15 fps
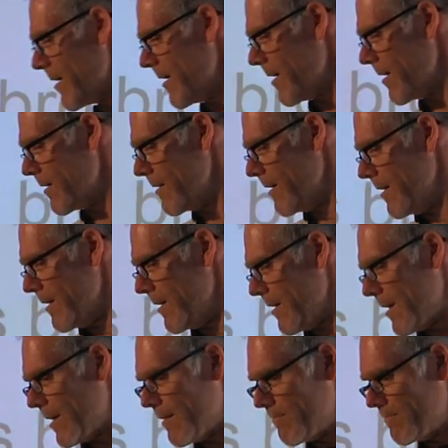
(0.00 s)
are,
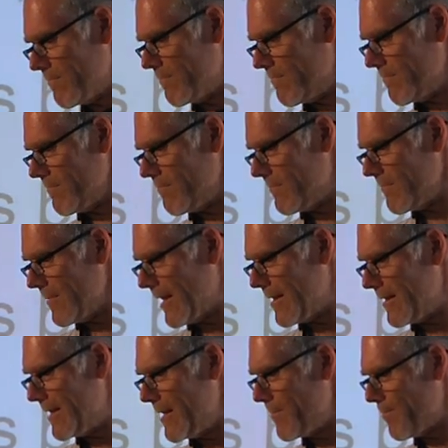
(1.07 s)
are a
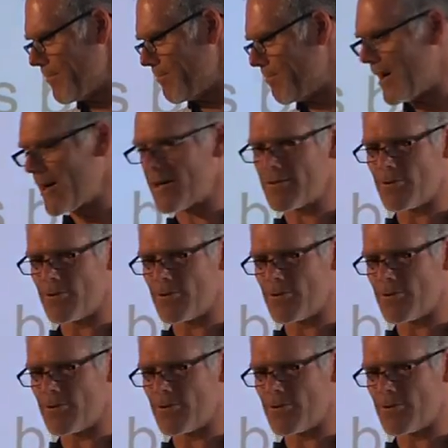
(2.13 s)
deep part